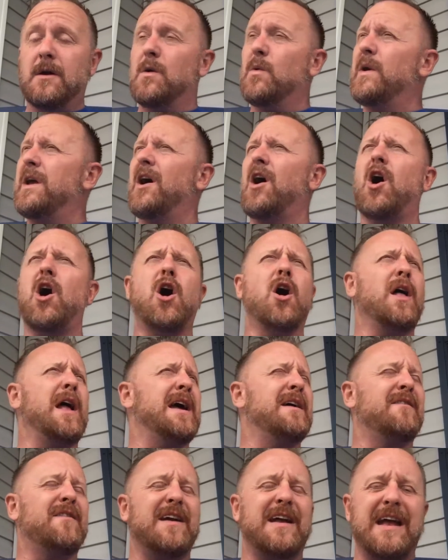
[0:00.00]
We all
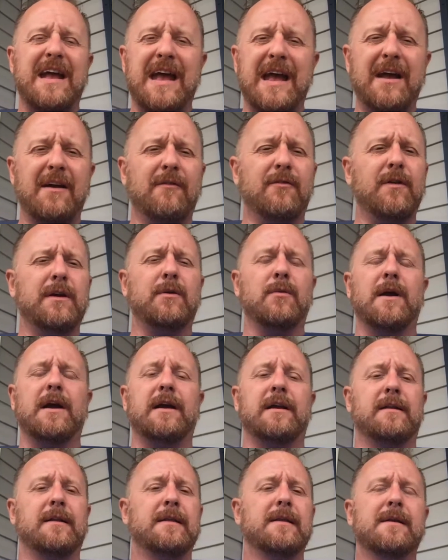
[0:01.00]
have every
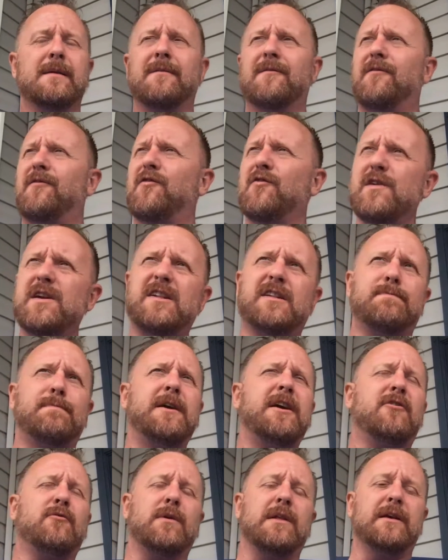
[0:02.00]
right free
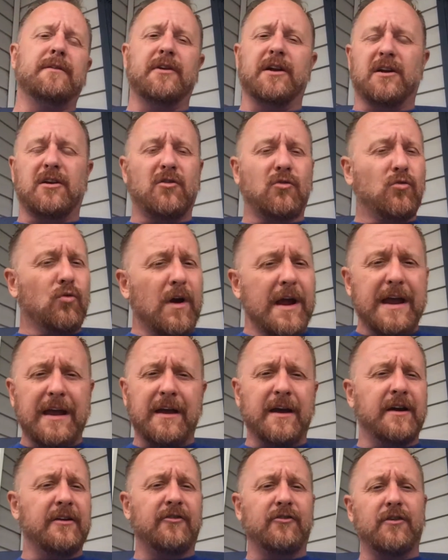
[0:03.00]
speech. We live in a great
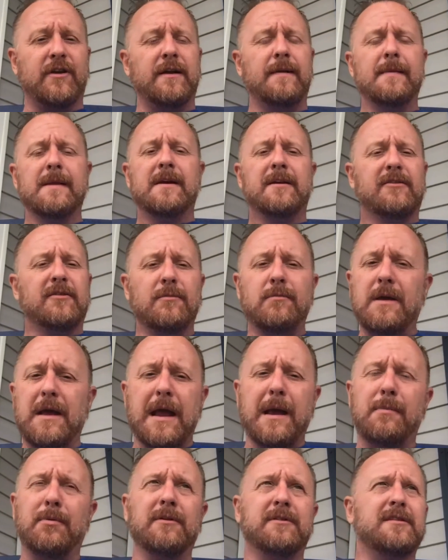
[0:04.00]
country to be
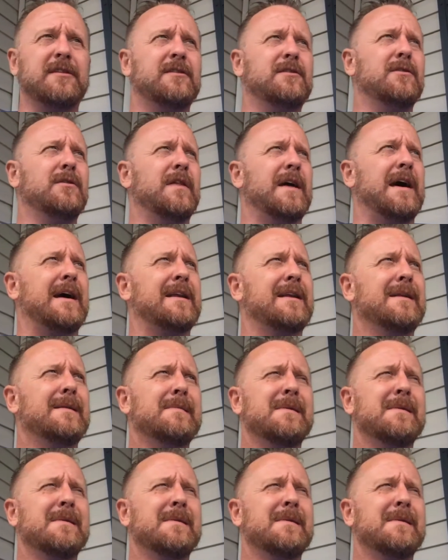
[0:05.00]
able to do that.